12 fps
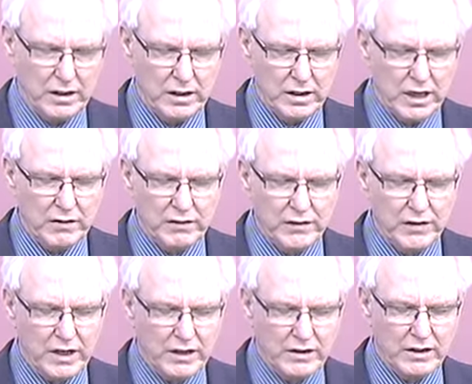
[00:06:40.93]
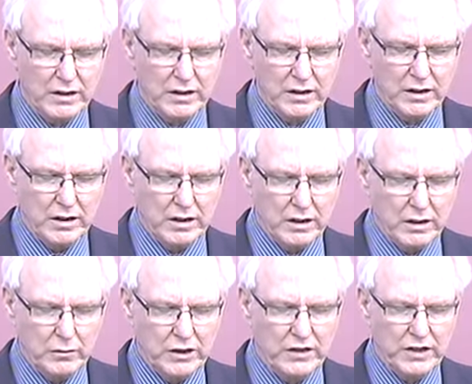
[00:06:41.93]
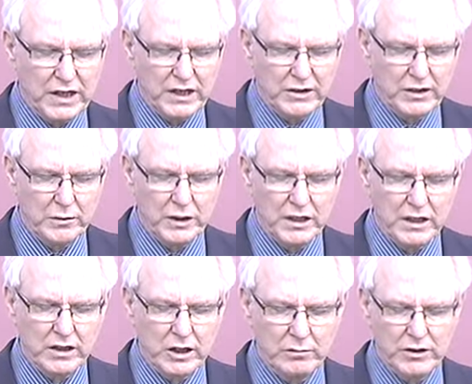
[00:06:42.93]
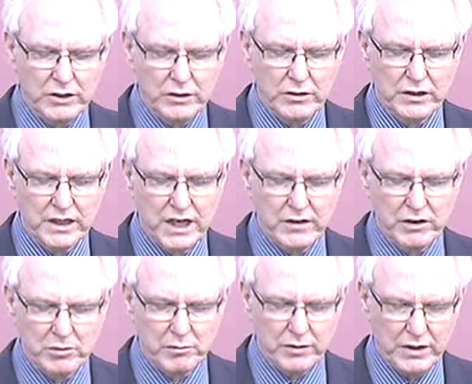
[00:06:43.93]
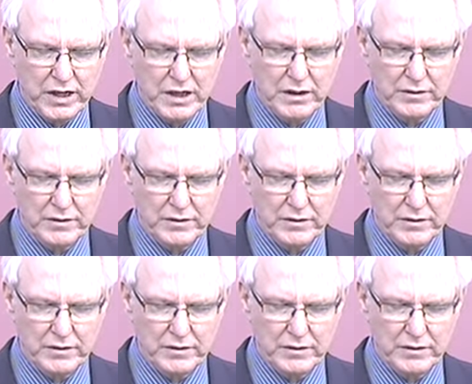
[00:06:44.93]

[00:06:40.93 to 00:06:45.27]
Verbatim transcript: Heavenly Father, we thank you that we can come to you together in prayer.